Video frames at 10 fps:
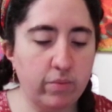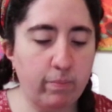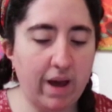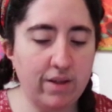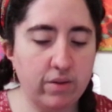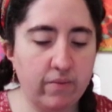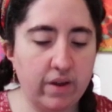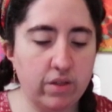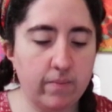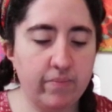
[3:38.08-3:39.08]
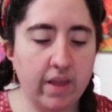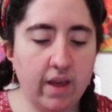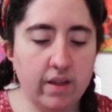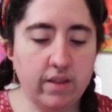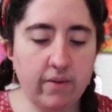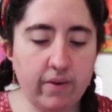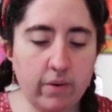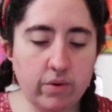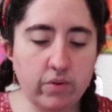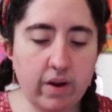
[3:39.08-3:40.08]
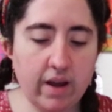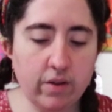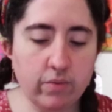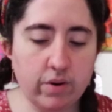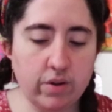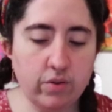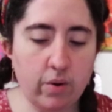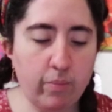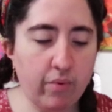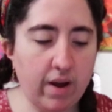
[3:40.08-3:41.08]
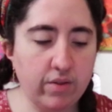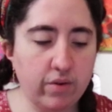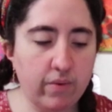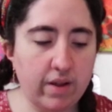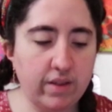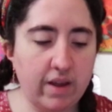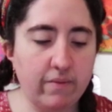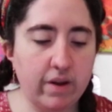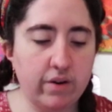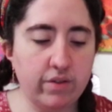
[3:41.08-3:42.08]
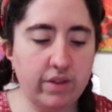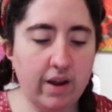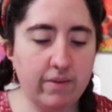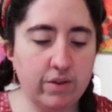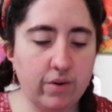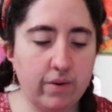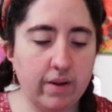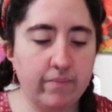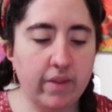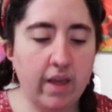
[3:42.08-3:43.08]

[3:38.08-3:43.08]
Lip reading: pacifism. The feral dragons would enterprise around the invader's territory,